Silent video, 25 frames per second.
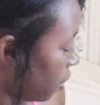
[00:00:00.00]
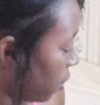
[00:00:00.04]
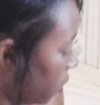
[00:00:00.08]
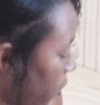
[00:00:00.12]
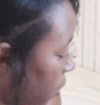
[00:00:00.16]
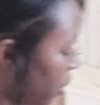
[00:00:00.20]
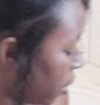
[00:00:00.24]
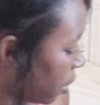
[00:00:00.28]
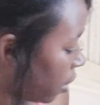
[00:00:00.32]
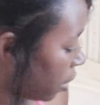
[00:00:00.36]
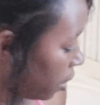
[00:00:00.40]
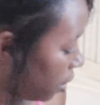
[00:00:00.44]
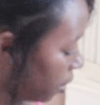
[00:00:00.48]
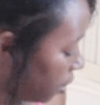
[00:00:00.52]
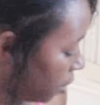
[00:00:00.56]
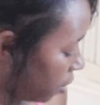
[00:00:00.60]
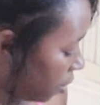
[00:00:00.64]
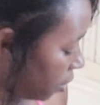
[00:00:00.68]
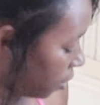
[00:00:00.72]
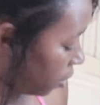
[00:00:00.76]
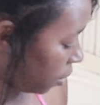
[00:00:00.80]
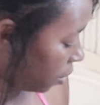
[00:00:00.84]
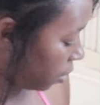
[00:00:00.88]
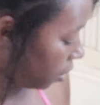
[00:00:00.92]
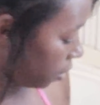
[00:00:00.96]
There's people out there
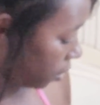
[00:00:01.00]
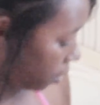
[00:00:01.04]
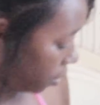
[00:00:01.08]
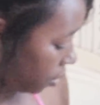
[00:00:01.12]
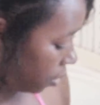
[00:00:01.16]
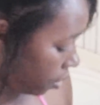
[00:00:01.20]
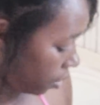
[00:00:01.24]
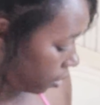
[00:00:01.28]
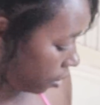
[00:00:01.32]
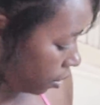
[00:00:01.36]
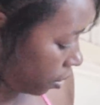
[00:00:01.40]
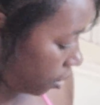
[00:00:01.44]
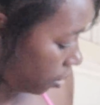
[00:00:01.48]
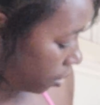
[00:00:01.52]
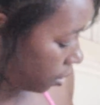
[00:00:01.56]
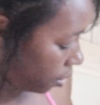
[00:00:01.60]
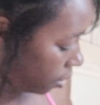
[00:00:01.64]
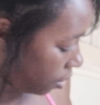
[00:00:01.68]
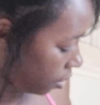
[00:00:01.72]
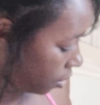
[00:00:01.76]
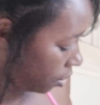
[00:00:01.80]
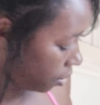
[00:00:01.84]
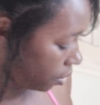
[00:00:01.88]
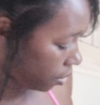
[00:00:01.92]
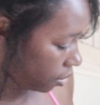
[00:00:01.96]
saying we fucking is
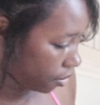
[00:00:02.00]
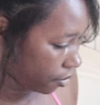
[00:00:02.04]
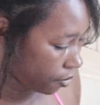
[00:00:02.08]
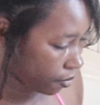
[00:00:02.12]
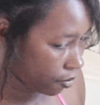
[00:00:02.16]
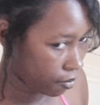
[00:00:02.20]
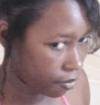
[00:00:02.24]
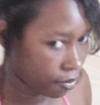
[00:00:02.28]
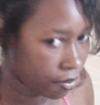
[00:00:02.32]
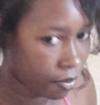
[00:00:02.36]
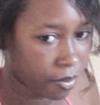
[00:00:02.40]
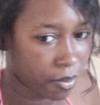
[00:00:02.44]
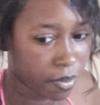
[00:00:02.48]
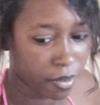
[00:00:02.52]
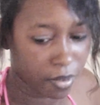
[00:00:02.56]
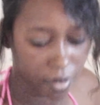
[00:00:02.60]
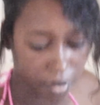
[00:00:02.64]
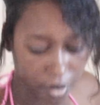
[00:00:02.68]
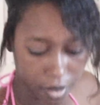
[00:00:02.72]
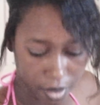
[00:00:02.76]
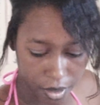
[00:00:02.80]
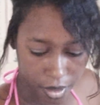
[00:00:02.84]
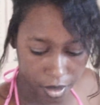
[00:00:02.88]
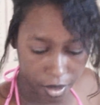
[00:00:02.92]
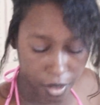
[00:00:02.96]
in. Is
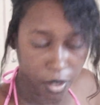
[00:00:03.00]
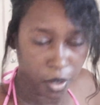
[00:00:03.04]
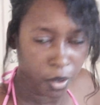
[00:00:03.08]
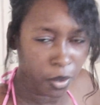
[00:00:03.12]
that you?